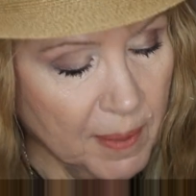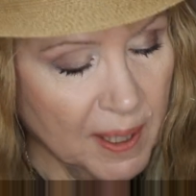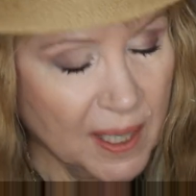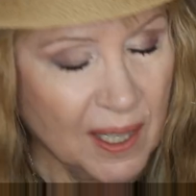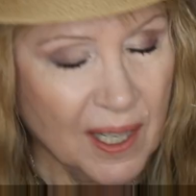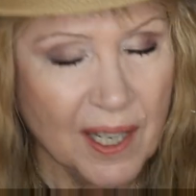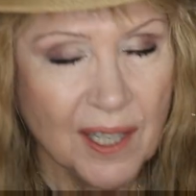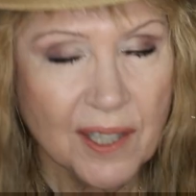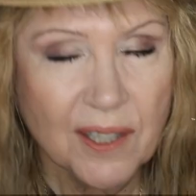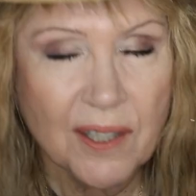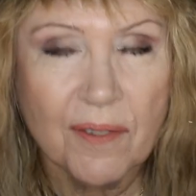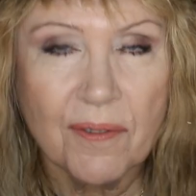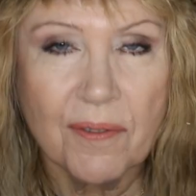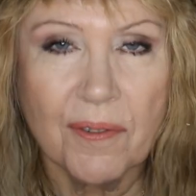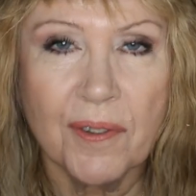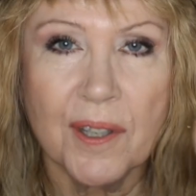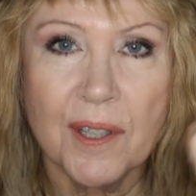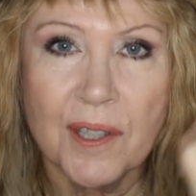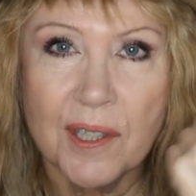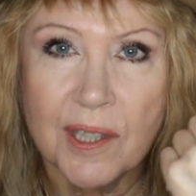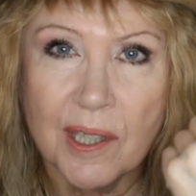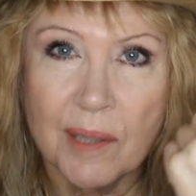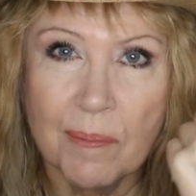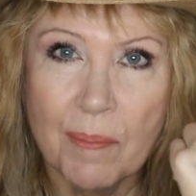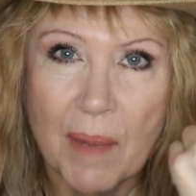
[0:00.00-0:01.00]
because of
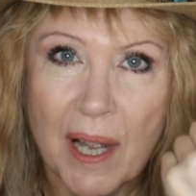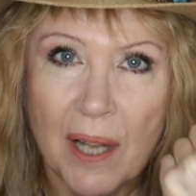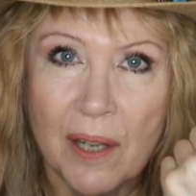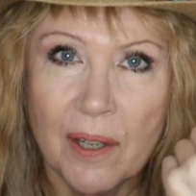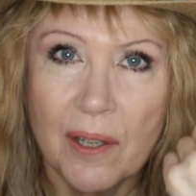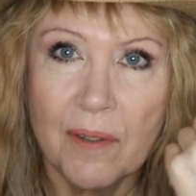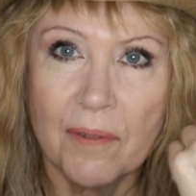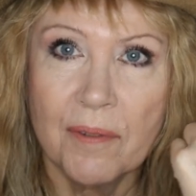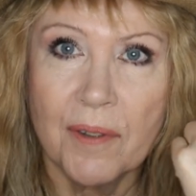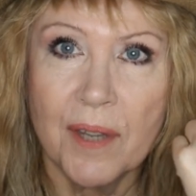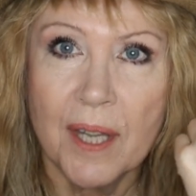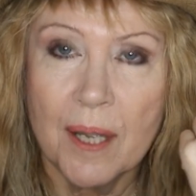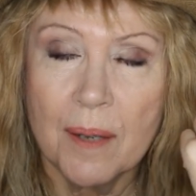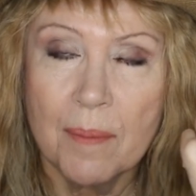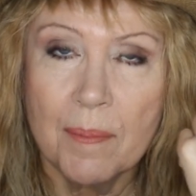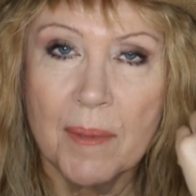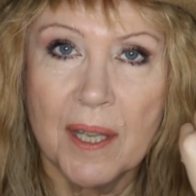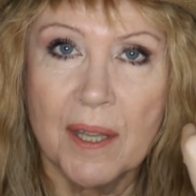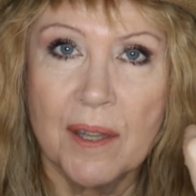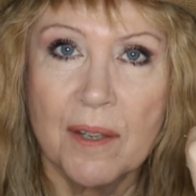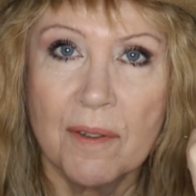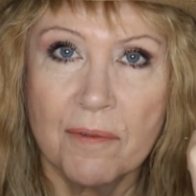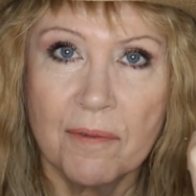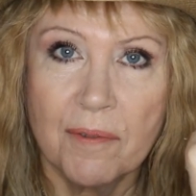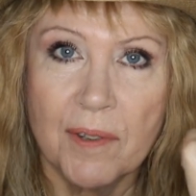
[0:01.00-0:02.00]
the smell of them
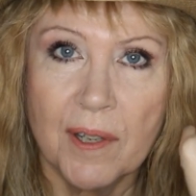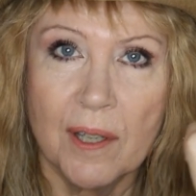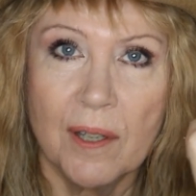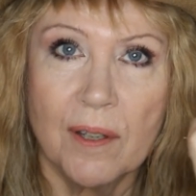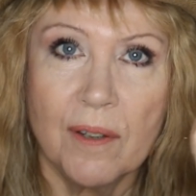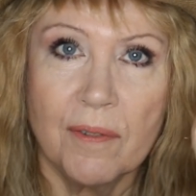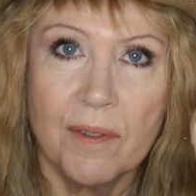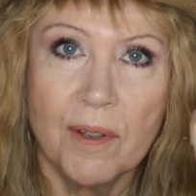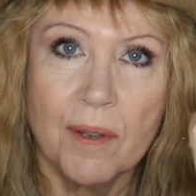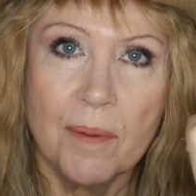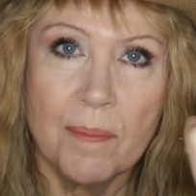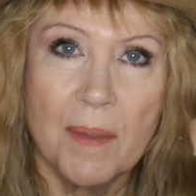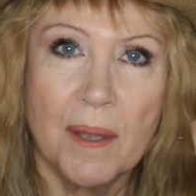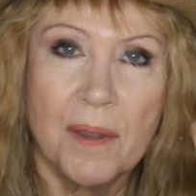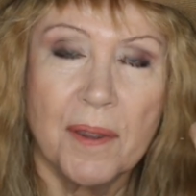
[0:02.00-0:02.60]
and the feel of them,